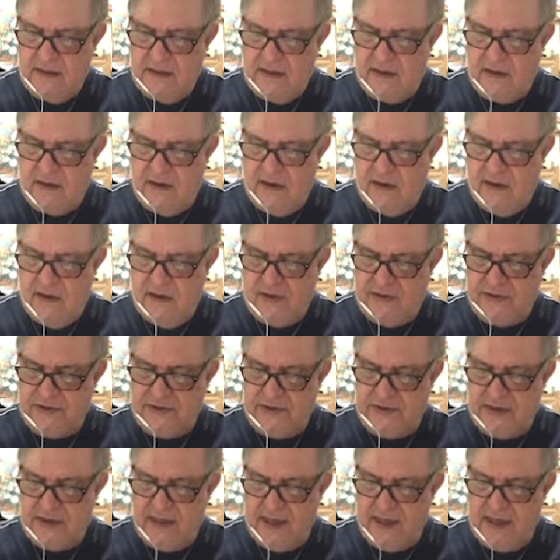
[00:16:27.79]

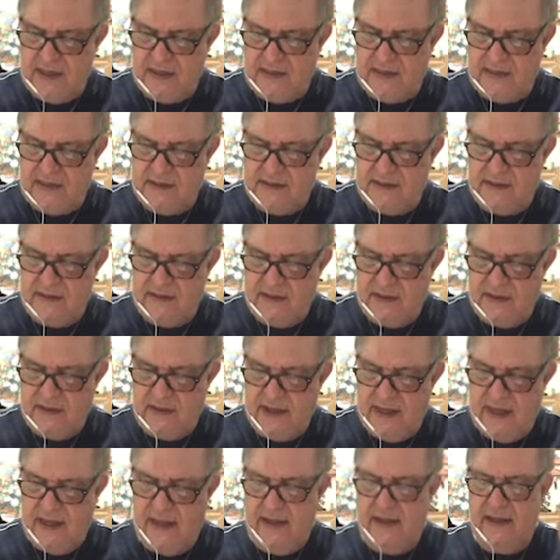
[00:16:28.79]
conjugate.
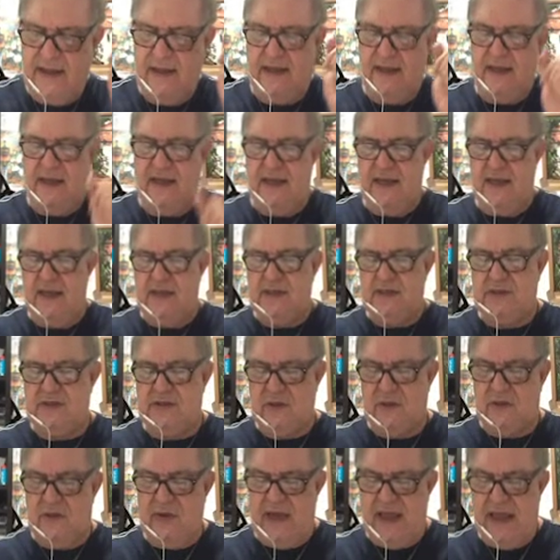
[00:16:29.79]
Okay,
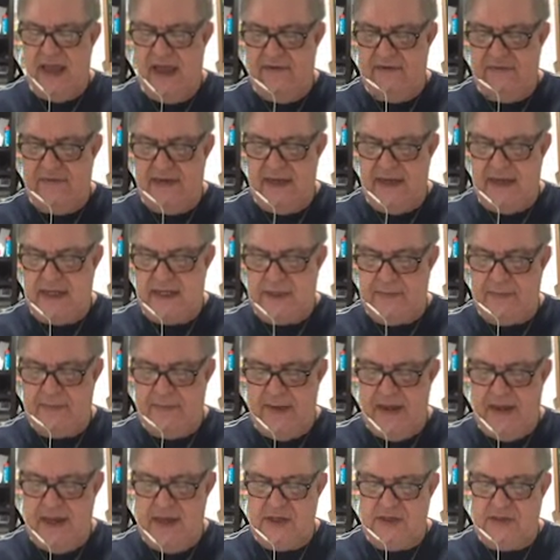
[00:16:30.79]
so we have an
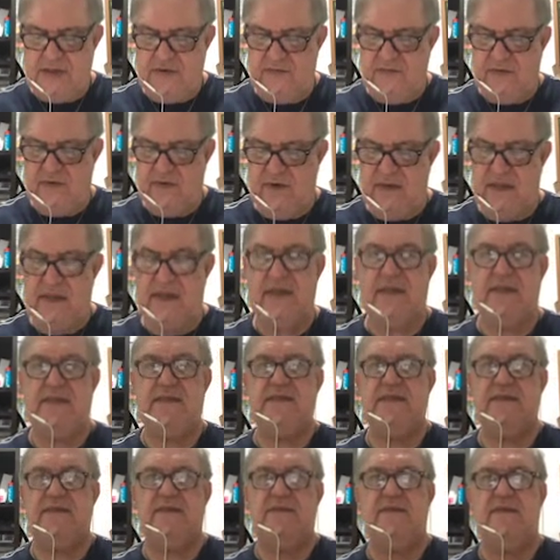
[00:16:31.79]
expansion for
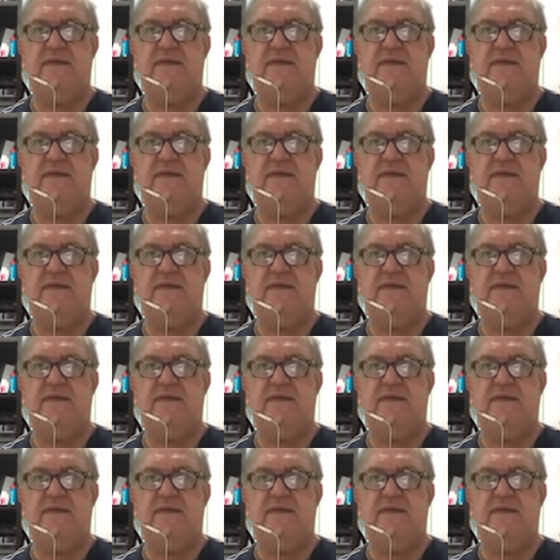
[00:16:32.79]
this.